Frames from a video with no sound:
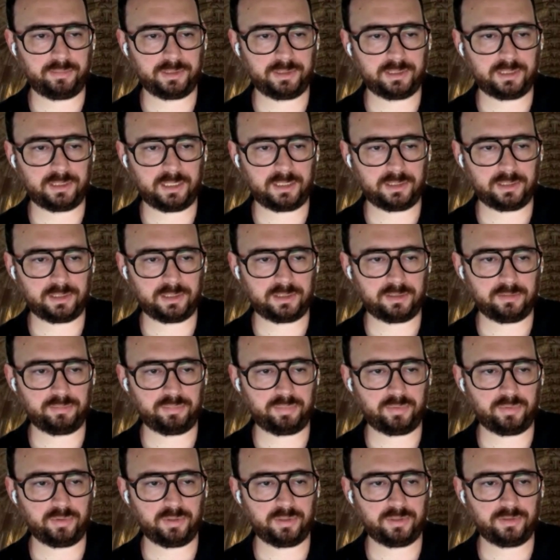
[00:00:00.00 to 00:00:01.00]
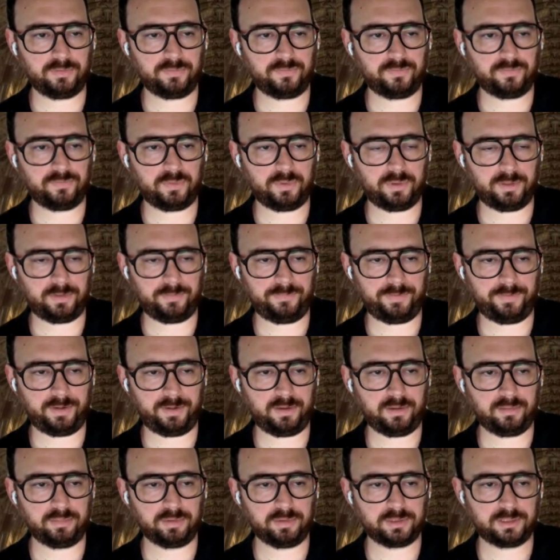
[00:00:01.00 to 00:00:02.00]
it's not just important for the
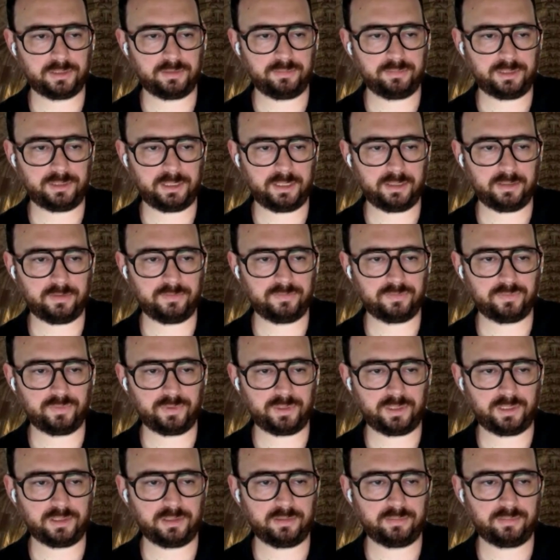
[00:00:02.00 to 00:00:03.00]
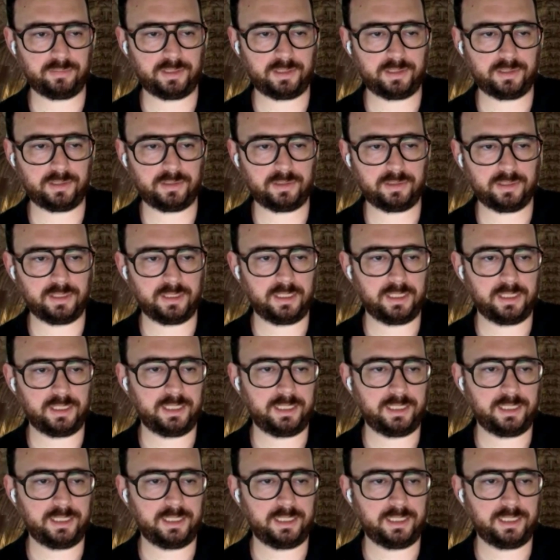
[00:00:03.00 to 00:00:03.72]
variables themselves within the model.